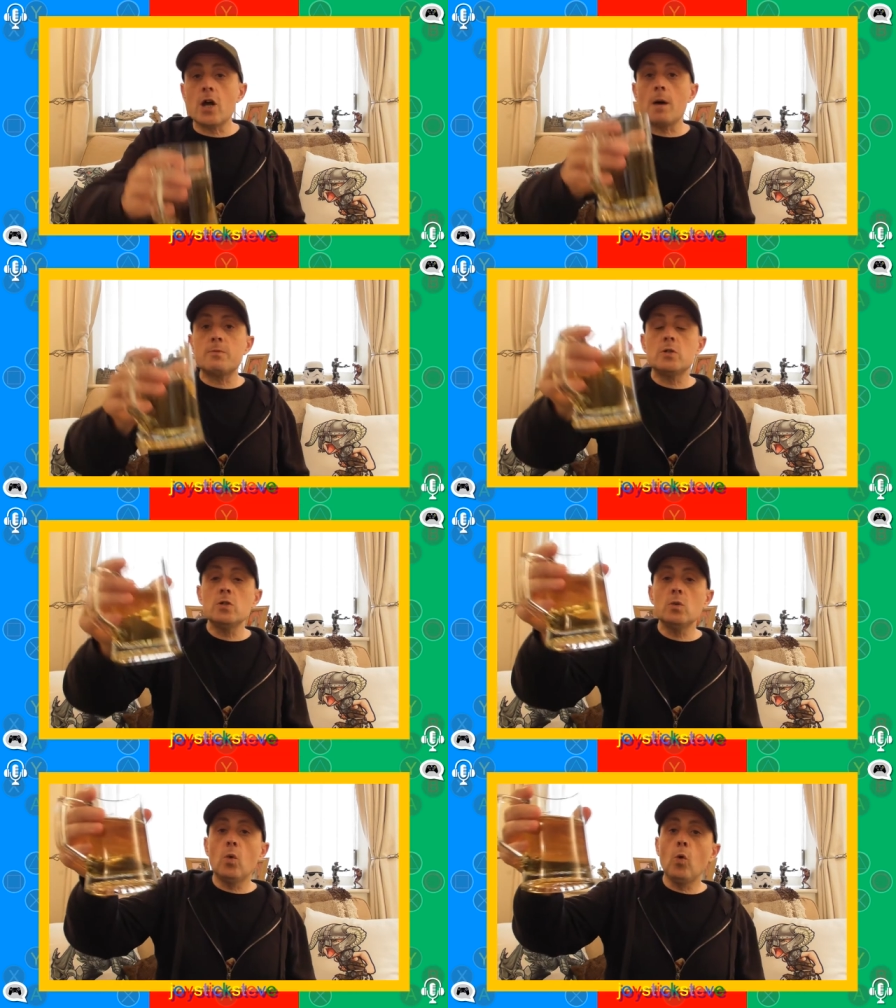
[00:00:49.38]
up to
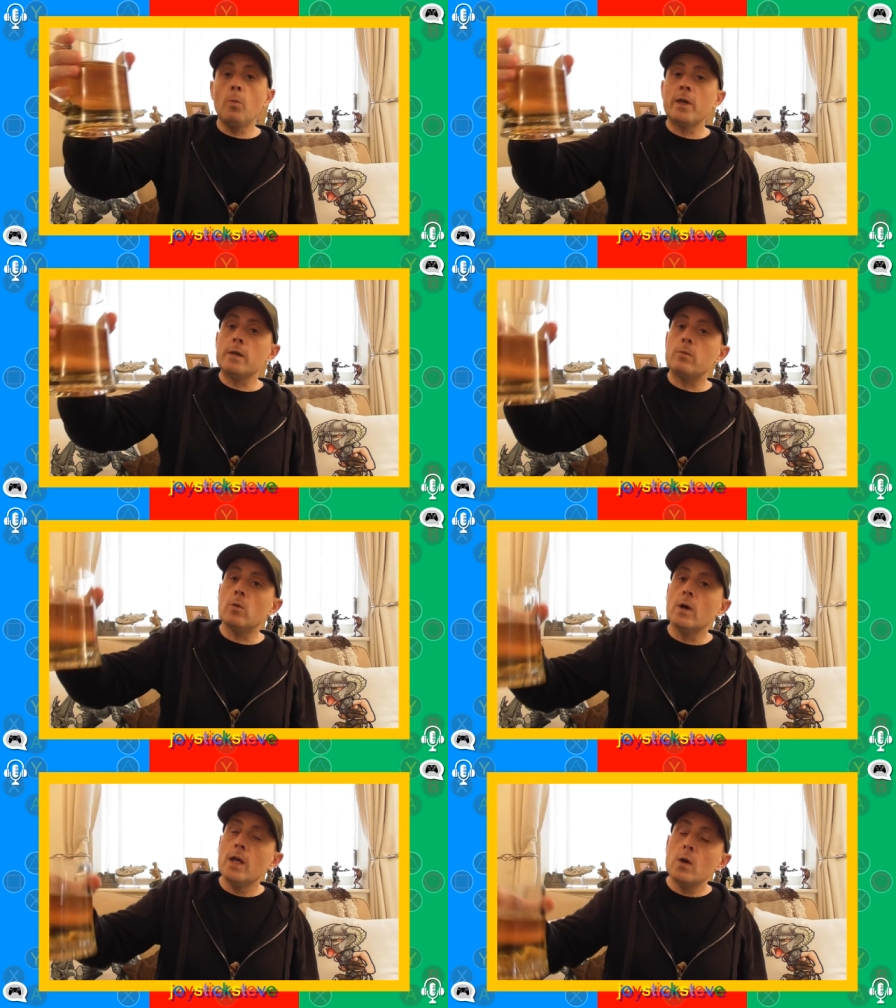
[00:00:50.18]
you all,
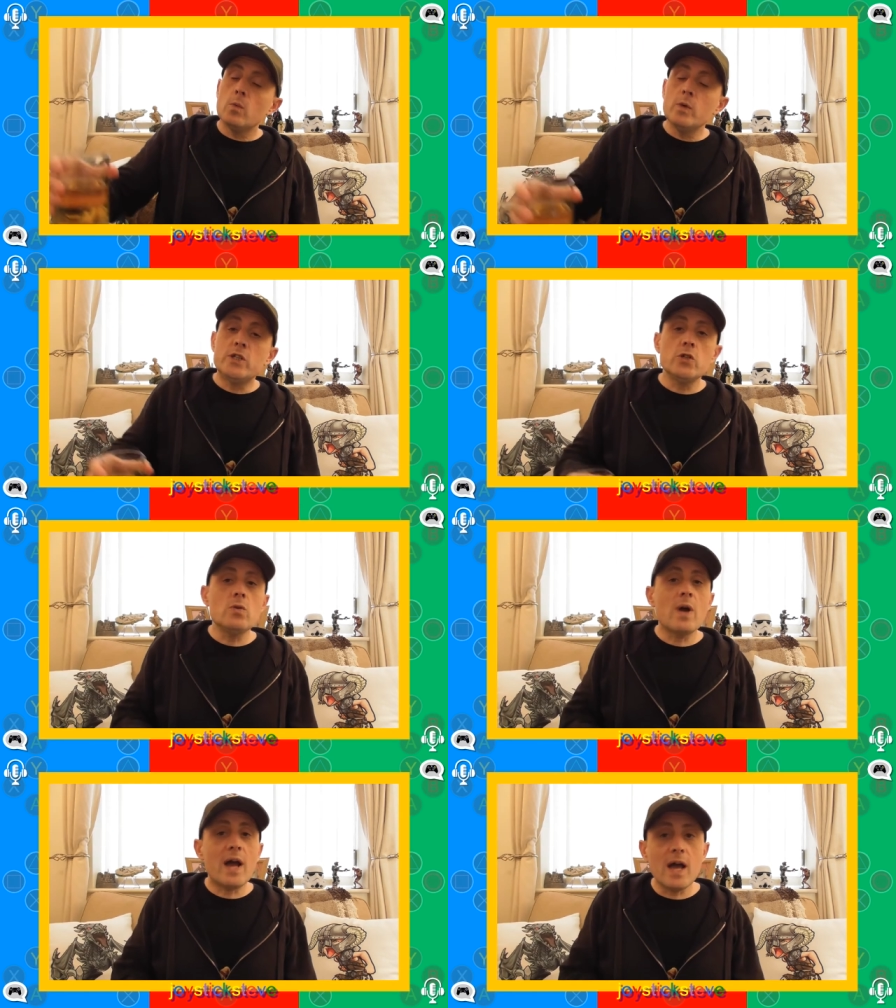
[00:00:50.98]
people. We do
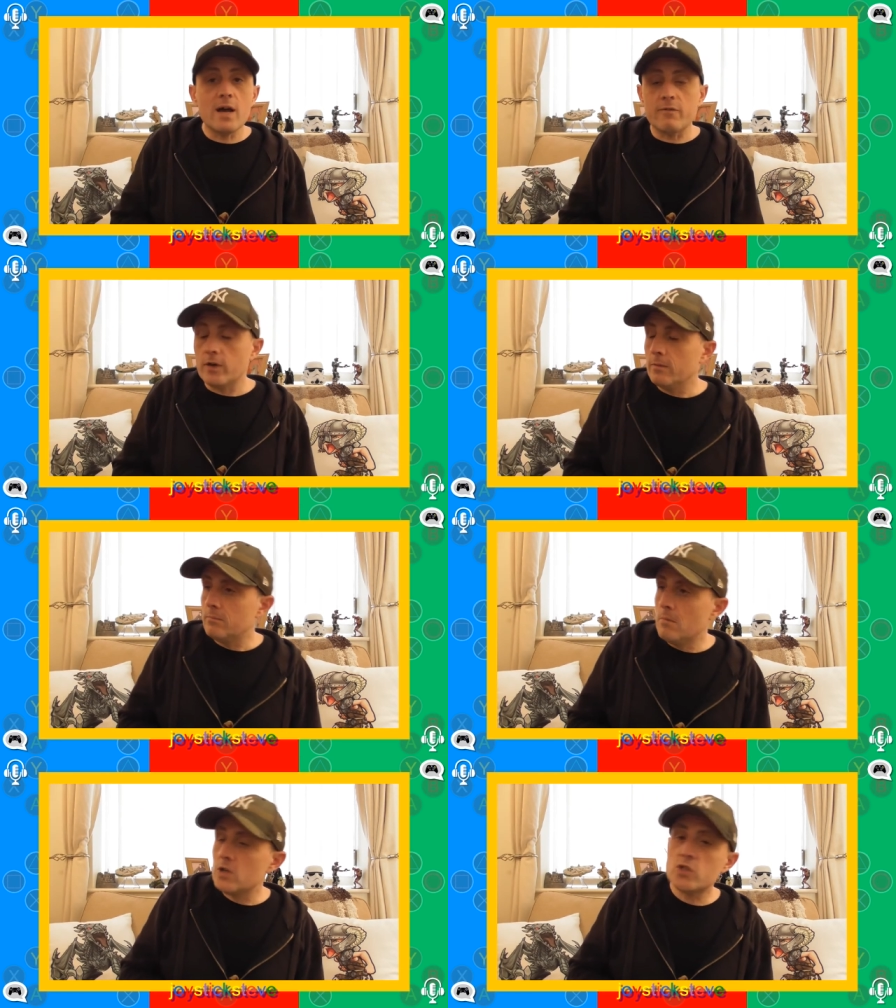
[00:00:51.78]
have
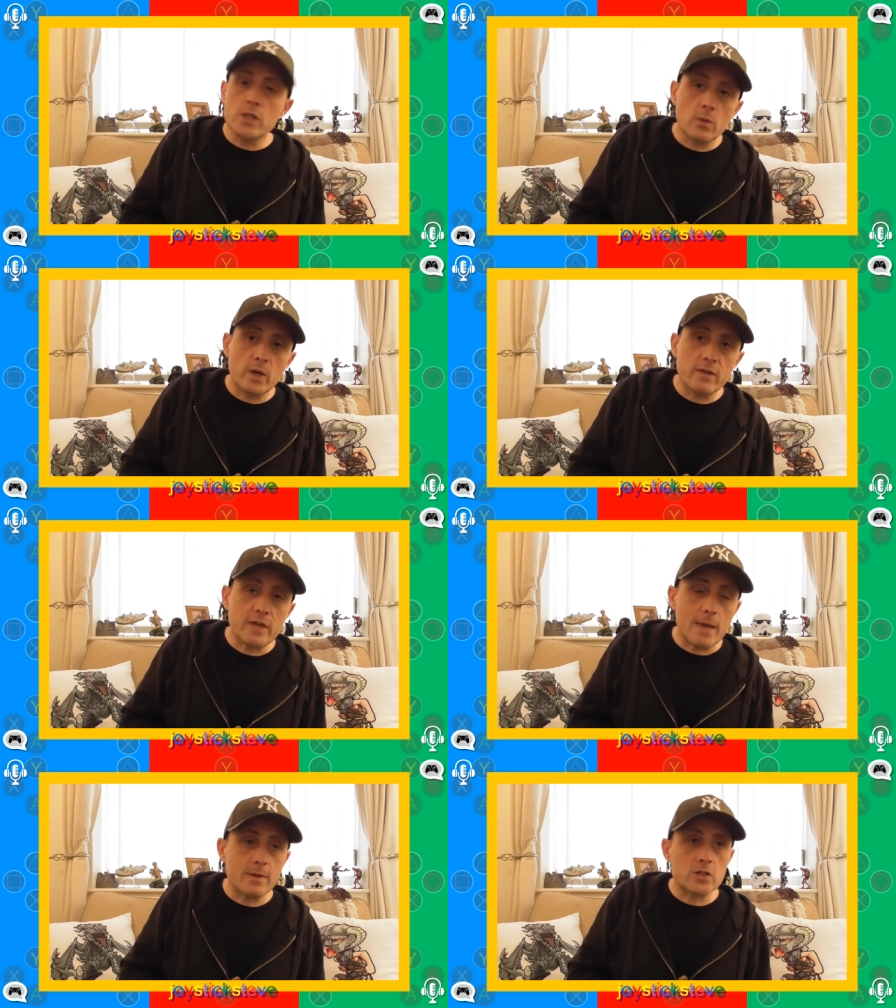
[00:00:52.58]
much in the way of
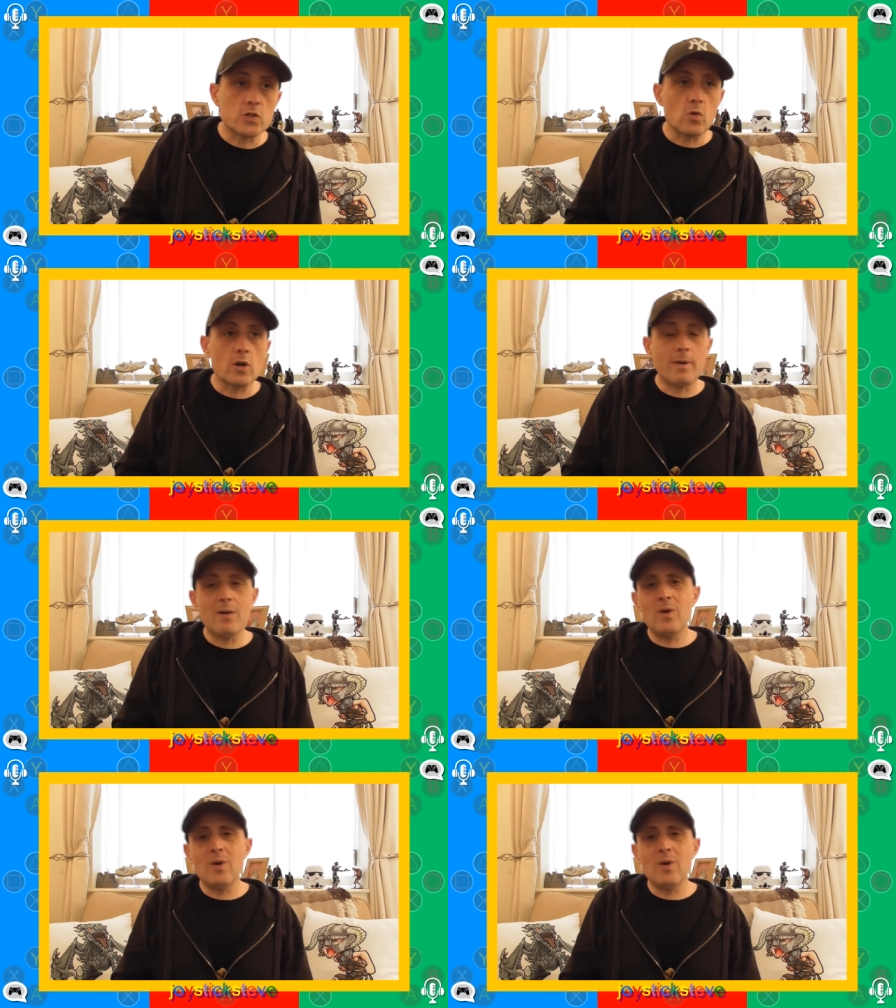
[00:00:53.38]
gaming to talk about.